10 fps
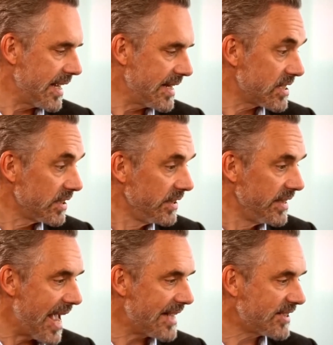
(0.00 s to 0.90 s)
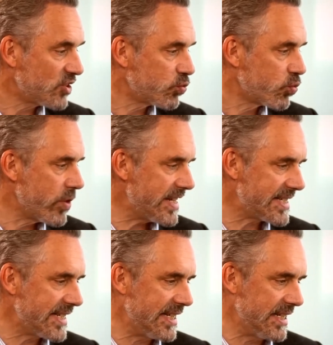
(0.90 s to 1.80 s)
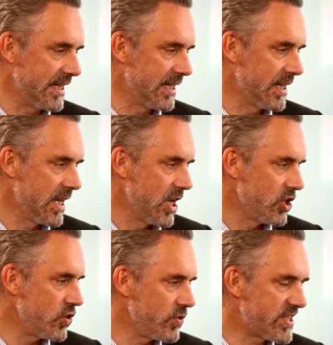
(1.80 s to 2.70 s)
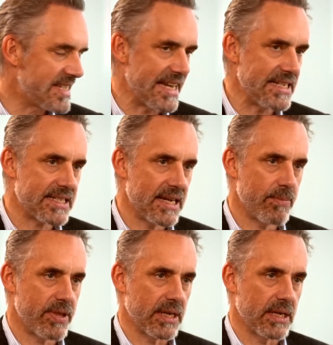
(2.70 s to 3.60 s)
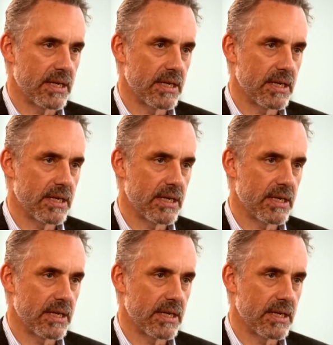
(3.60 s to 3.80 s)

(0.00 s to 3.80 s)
it's less risky to say something